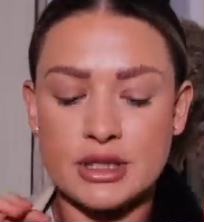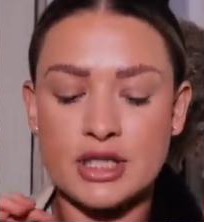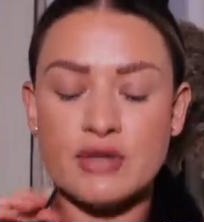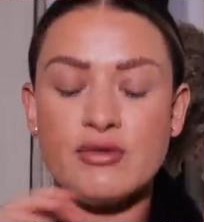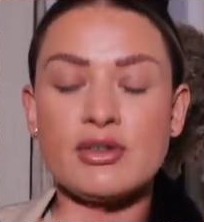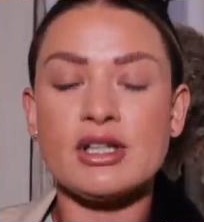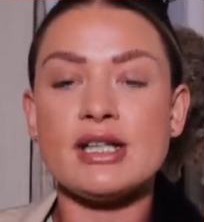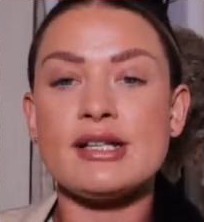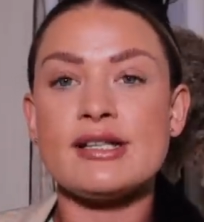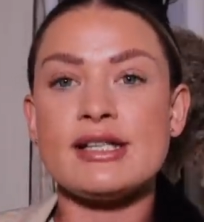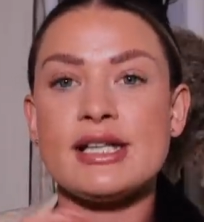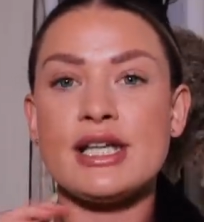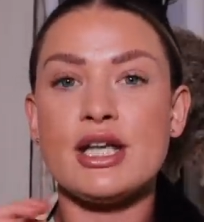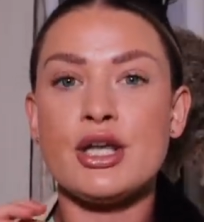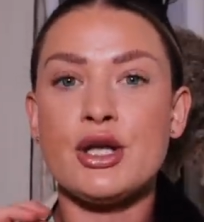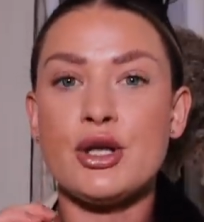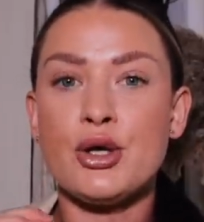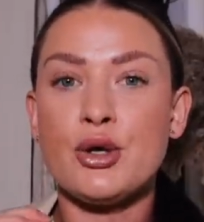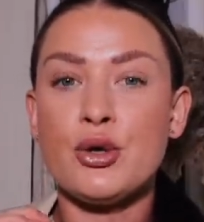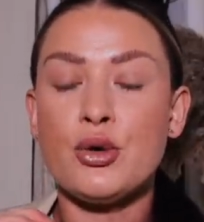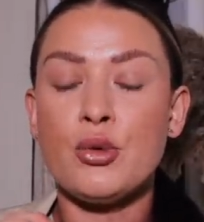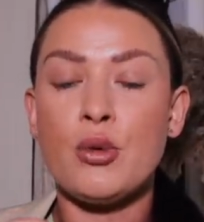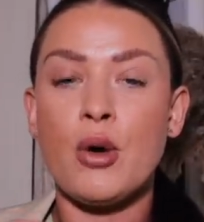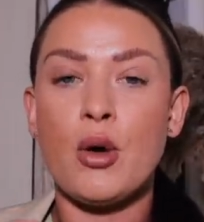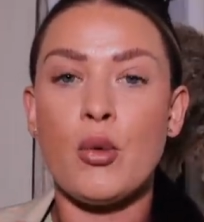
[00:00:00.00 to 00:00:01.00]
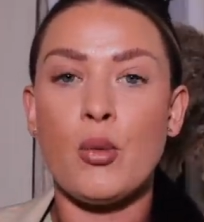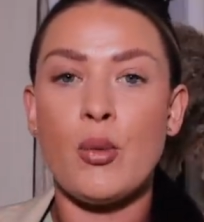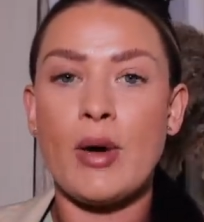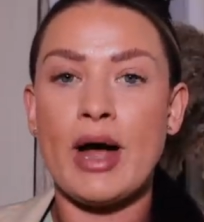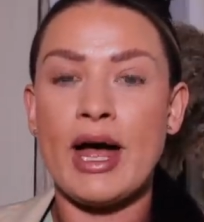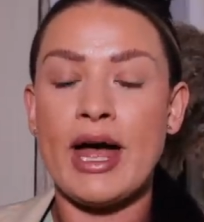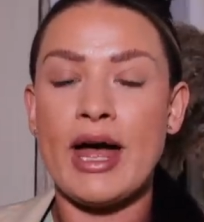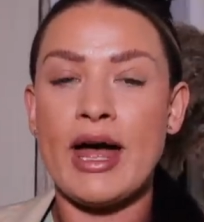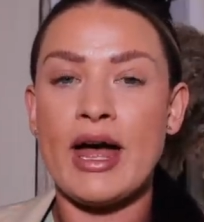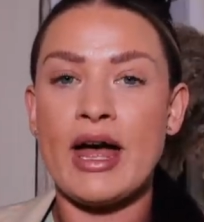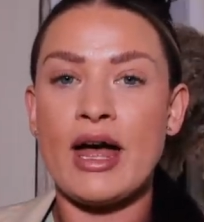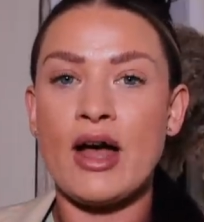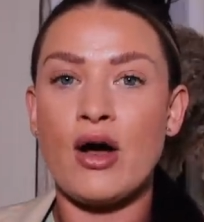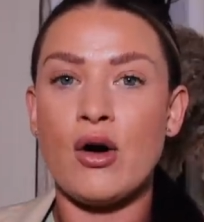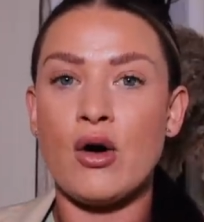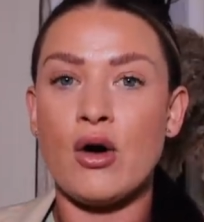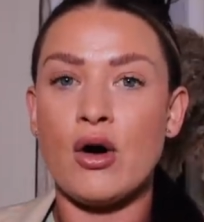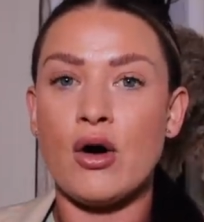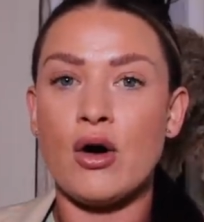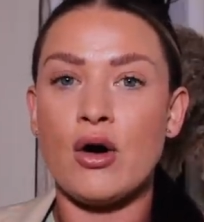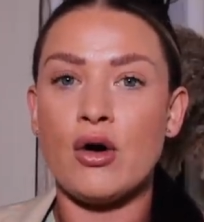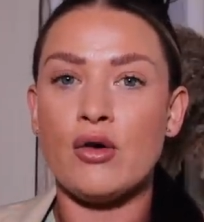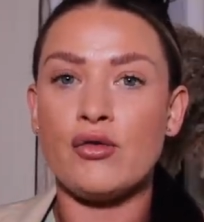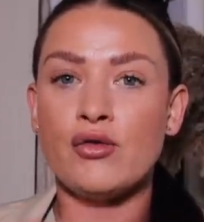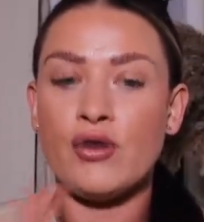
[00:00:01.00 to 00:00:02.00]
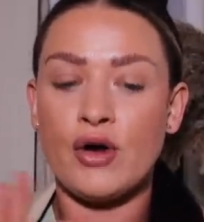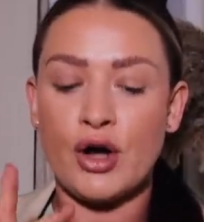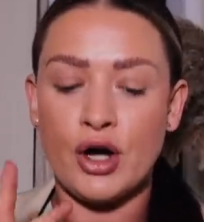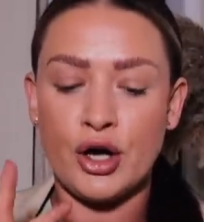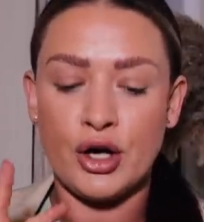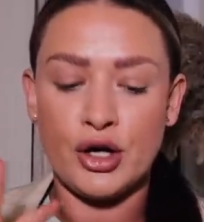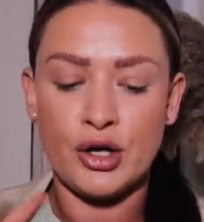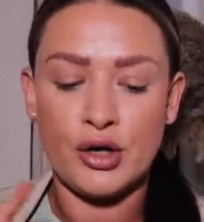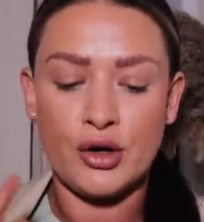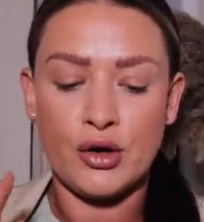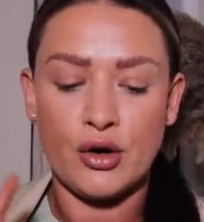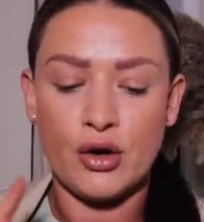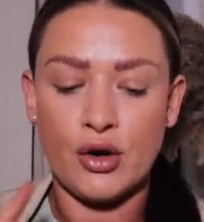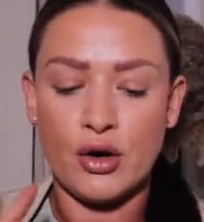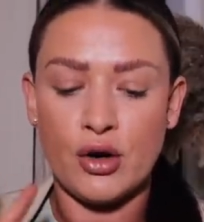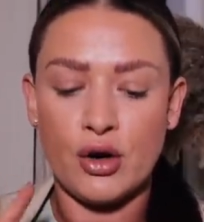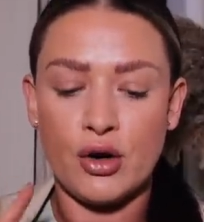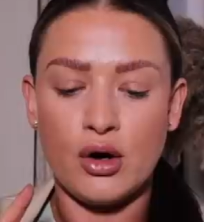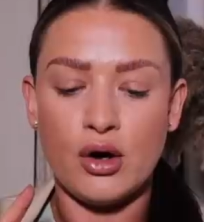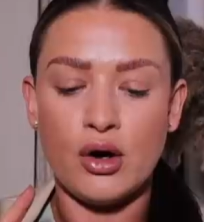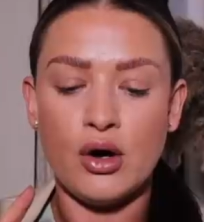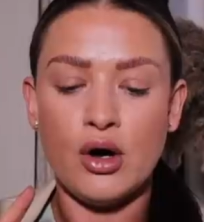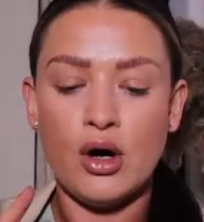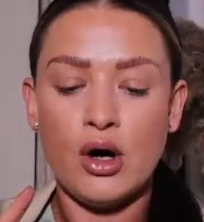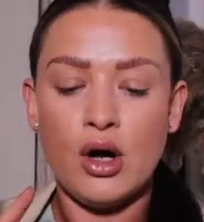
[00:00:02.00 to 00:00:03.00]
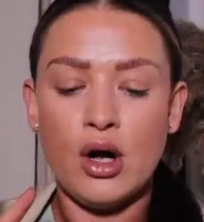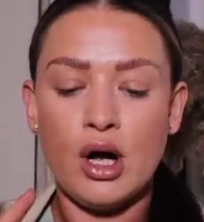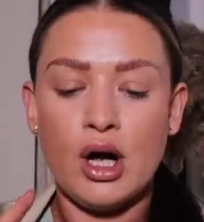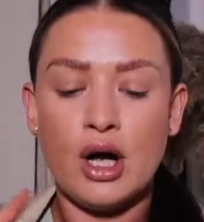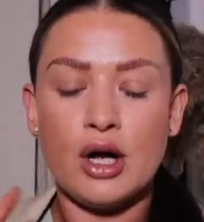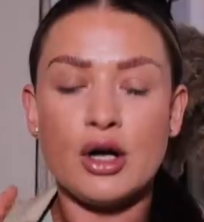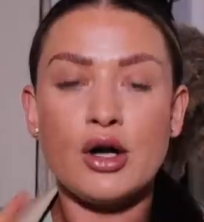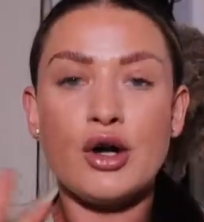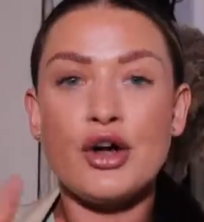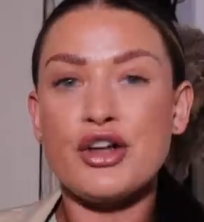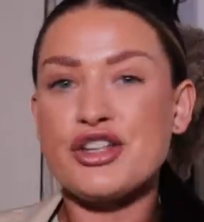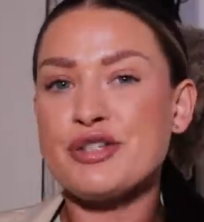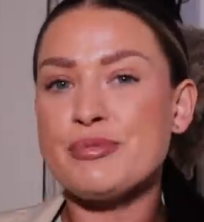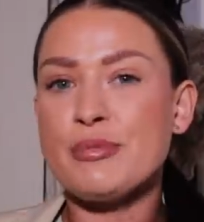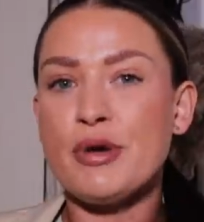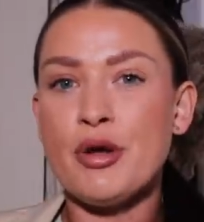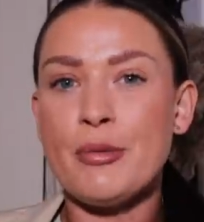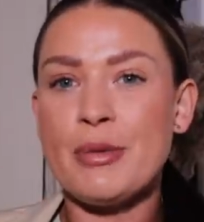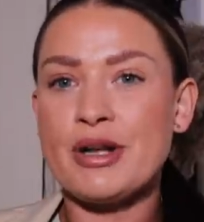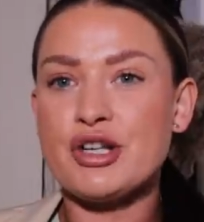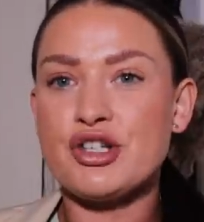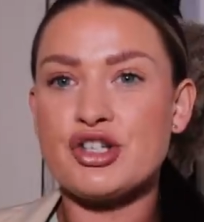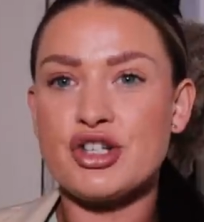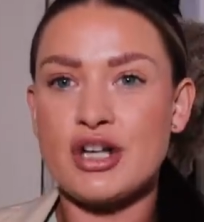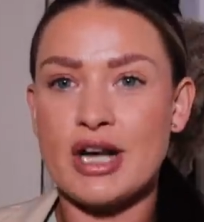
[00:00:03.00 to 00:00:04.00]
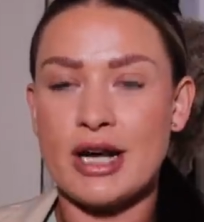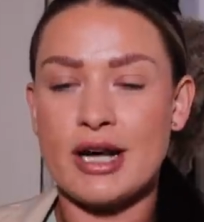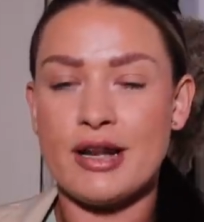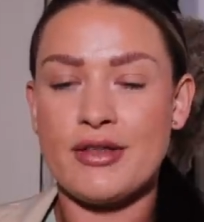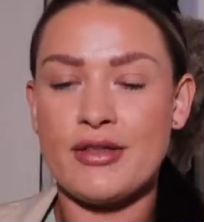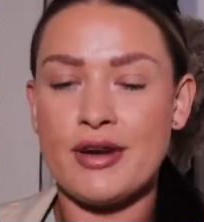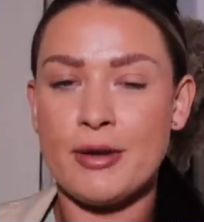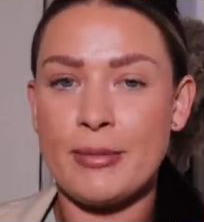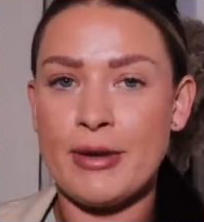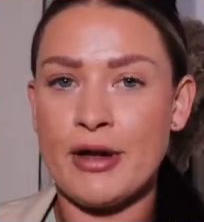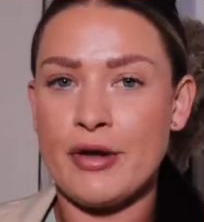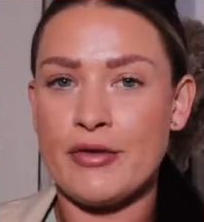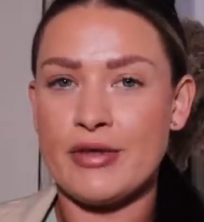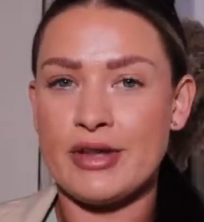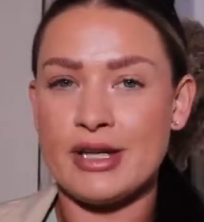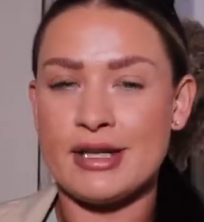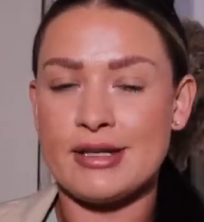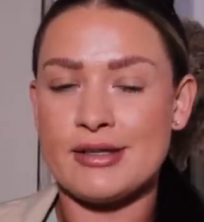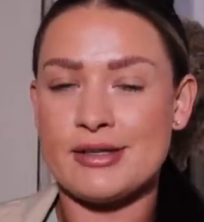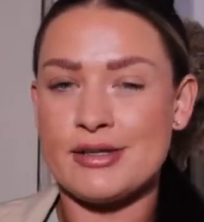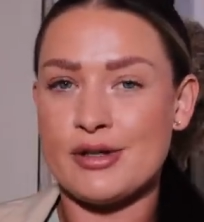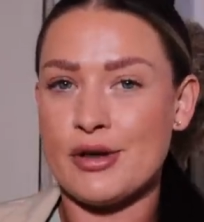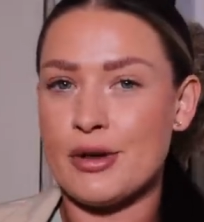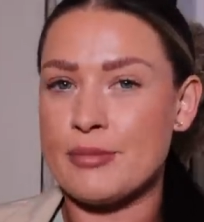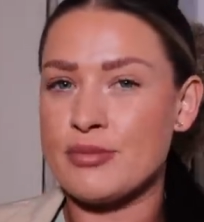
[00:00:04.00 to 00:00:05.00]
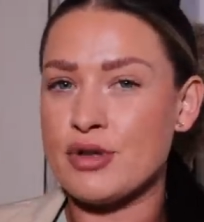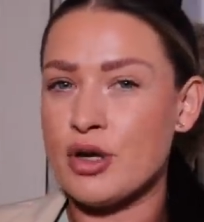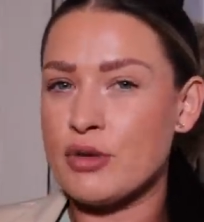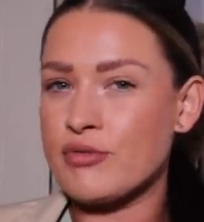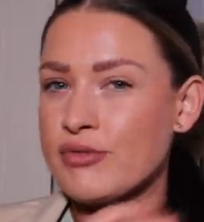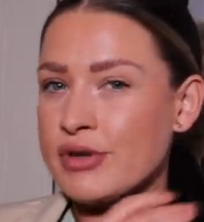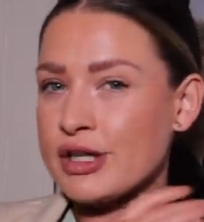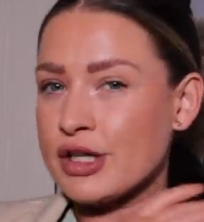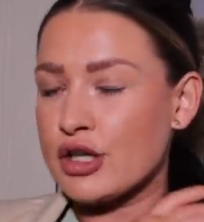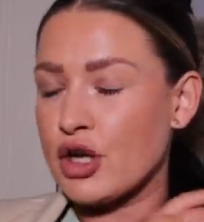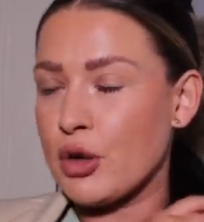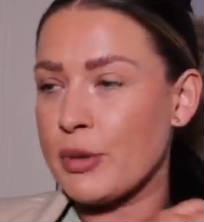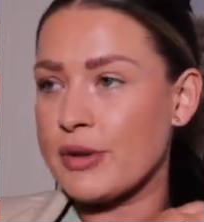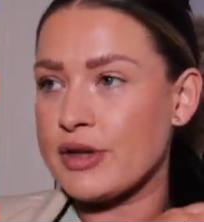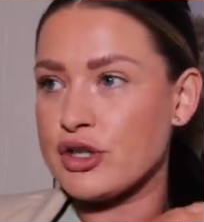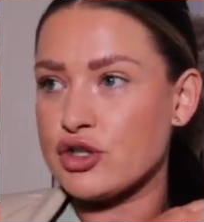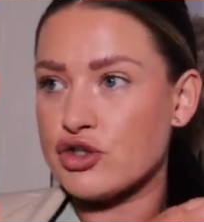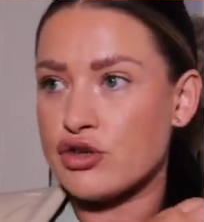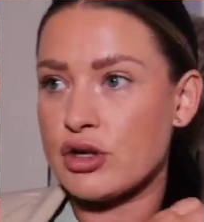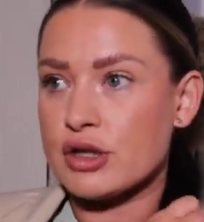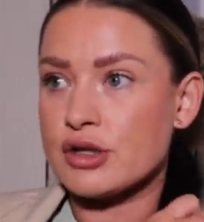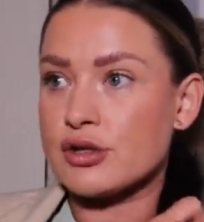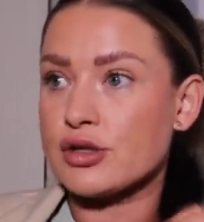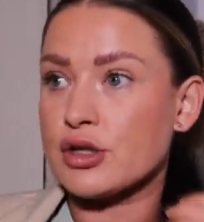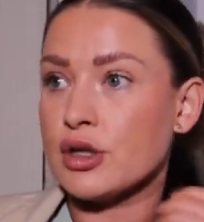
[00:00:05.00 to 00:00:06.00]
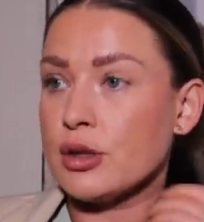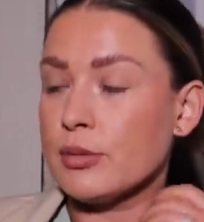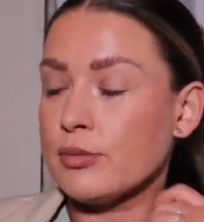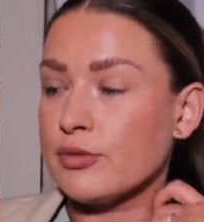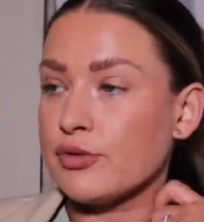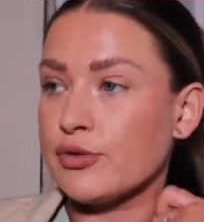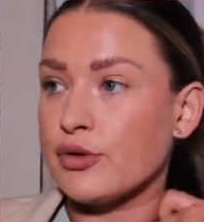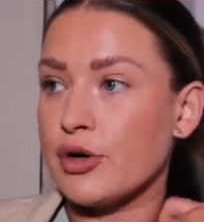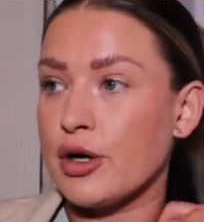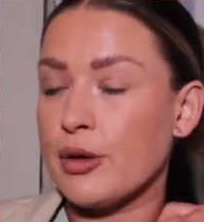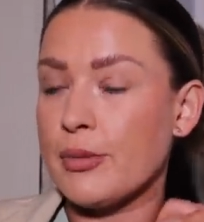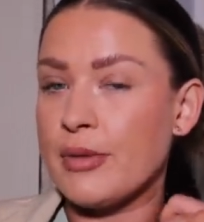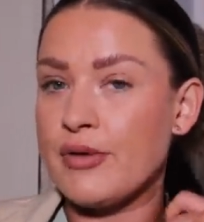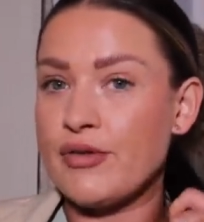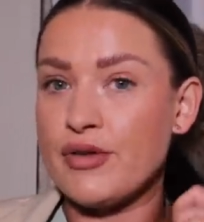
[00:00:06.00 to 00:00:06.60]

Didn't really see Who What Wear or Vogue or Cosmo mention anything about these, so I don't really know where this trend's come from.